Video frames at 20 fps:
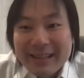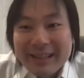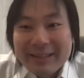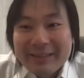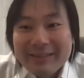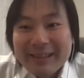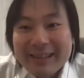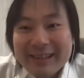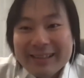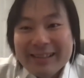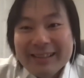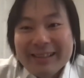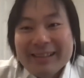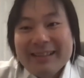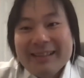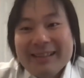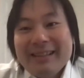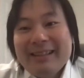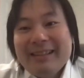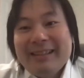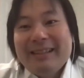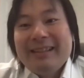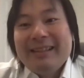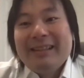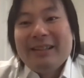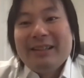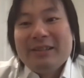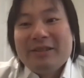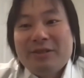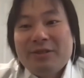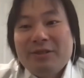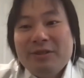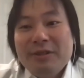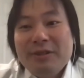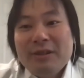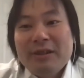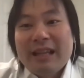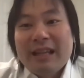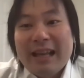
When she